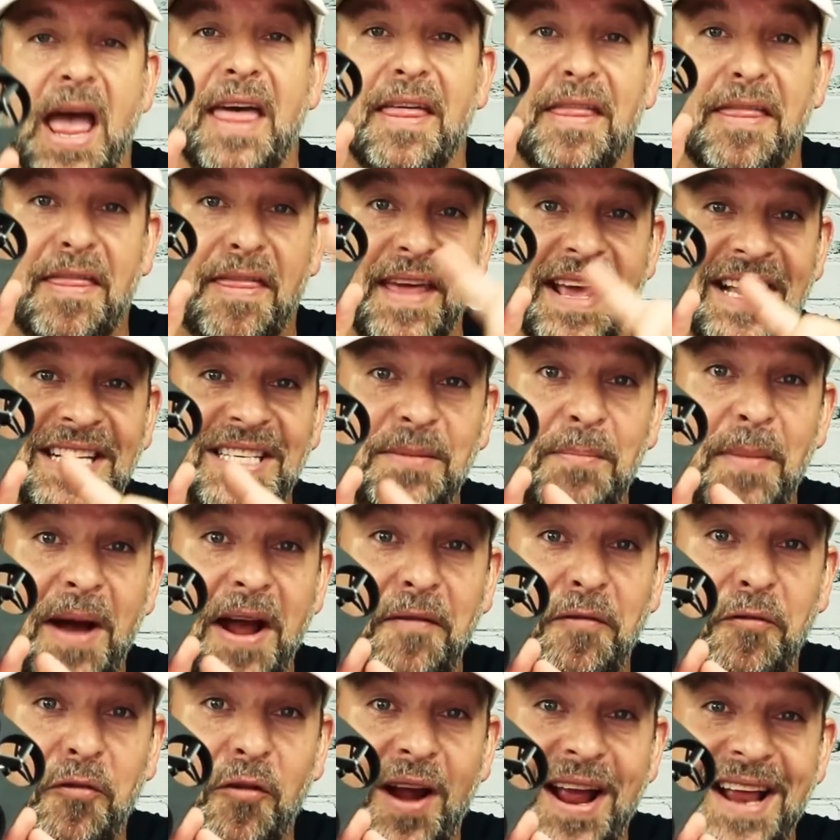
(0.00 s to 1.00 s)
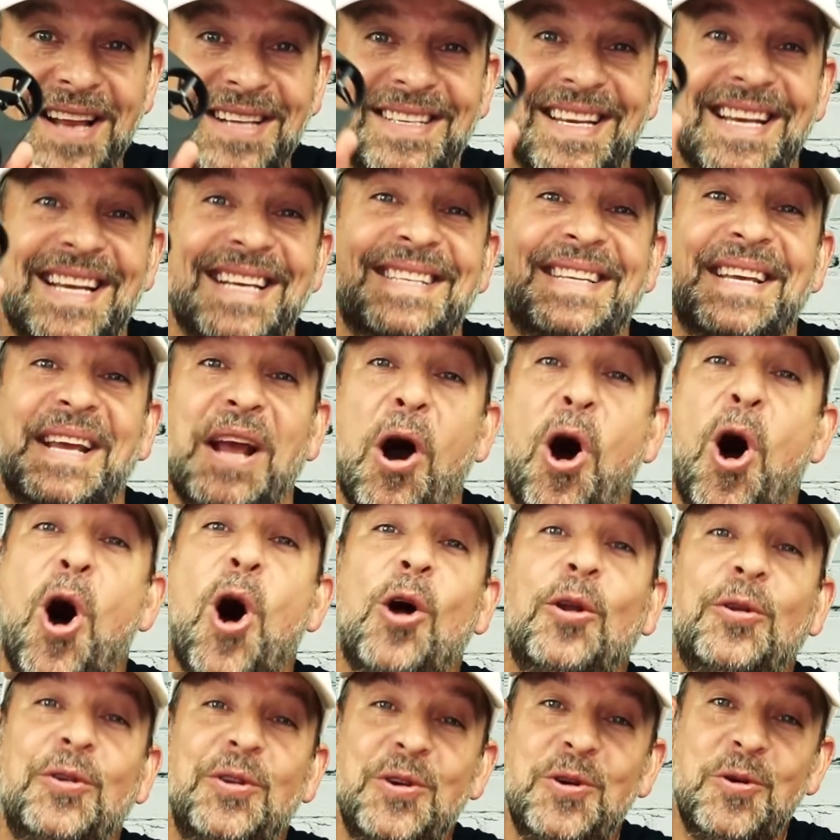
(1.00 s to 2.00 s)
This, my friends, is the
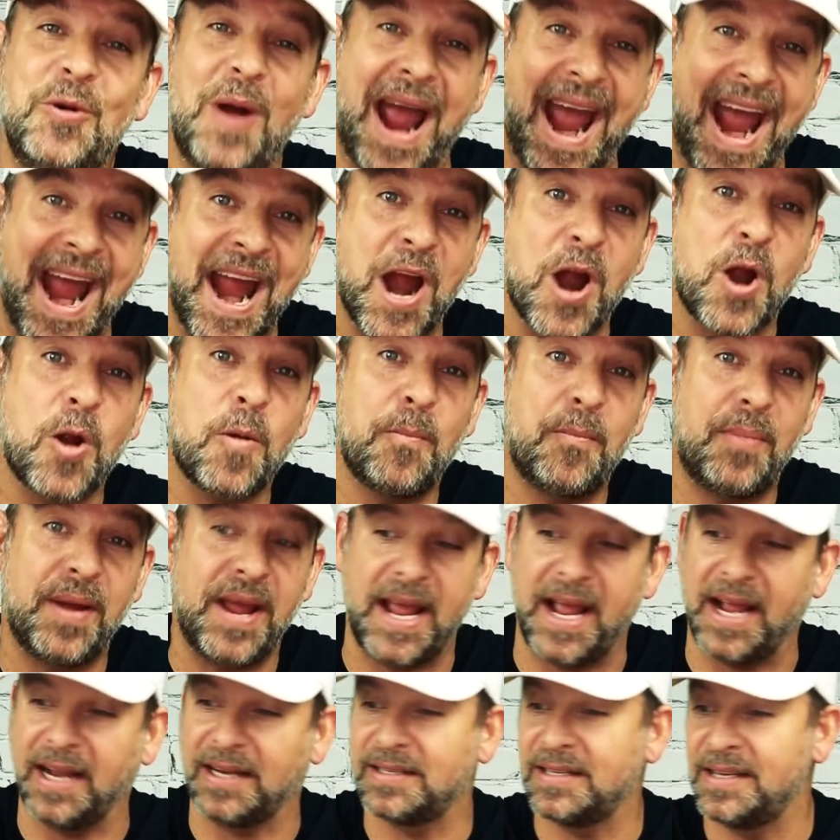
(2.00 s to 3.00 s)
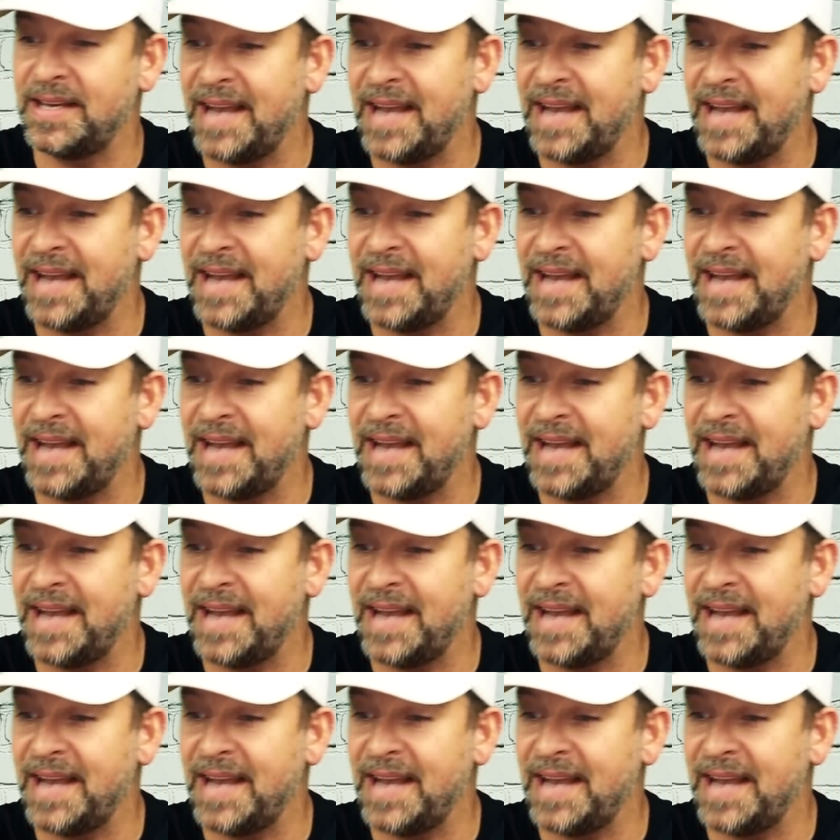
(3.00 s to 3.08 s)
all-new AirPIx.